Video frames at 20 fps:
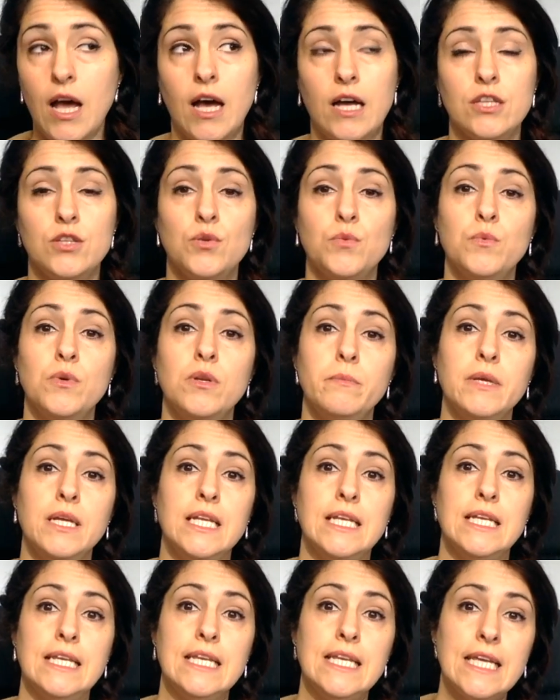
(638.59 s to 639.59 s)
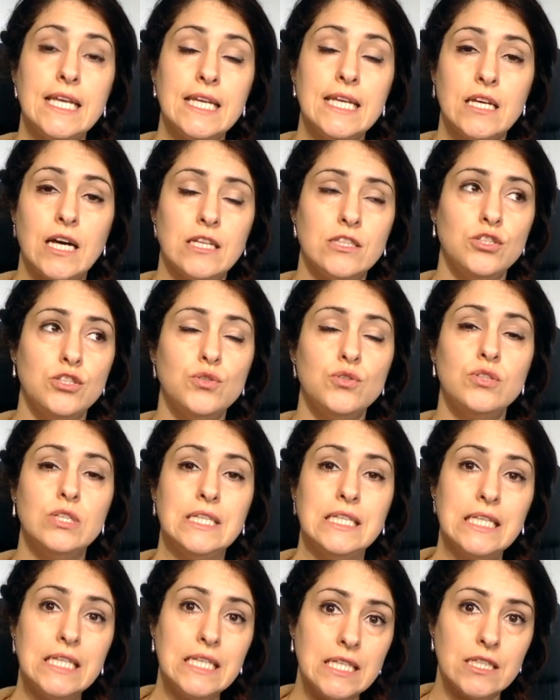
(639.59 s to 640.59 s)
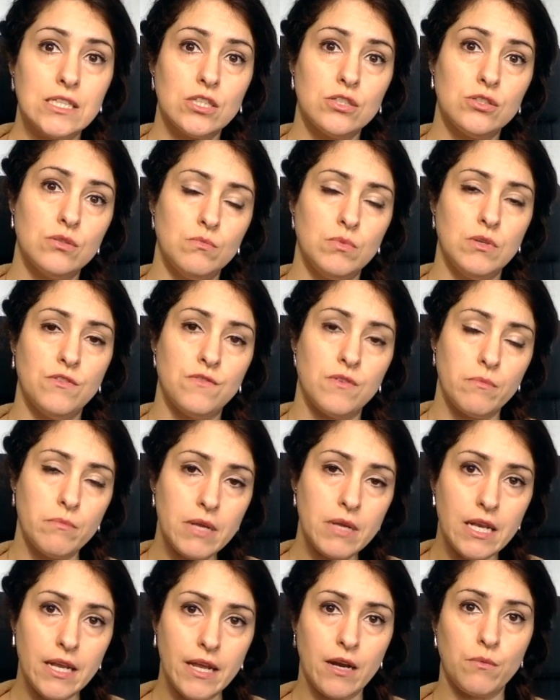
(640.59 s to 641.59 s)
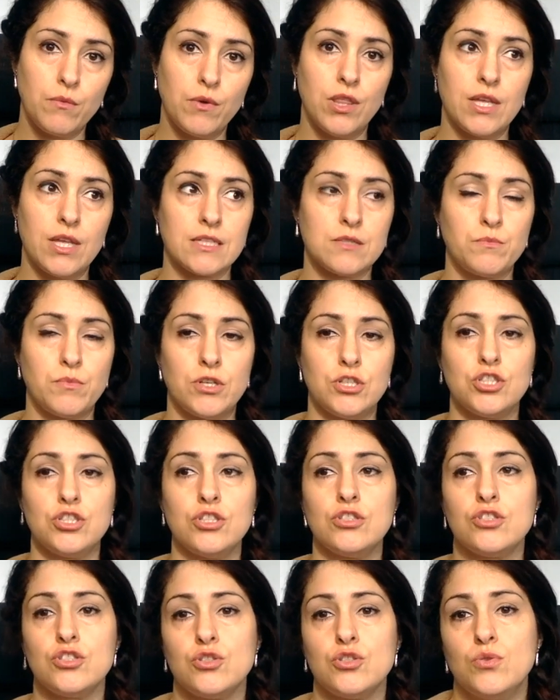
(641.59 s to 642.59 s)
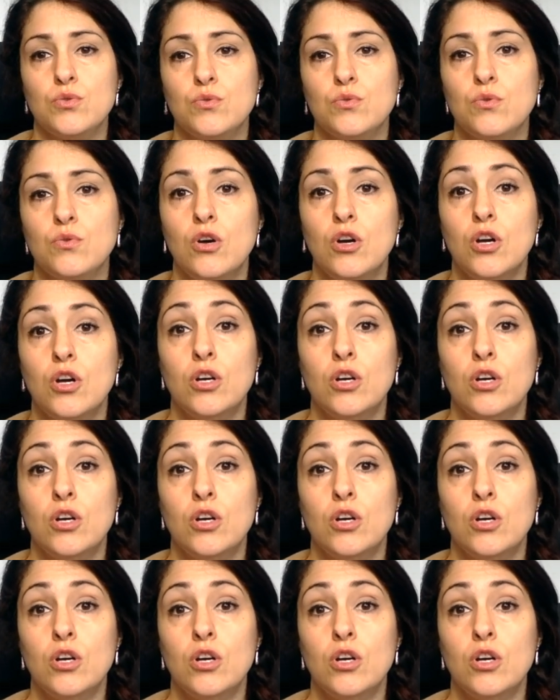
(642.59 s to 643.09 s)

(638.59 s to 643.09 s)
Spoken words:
and you need to be familiar with expressions to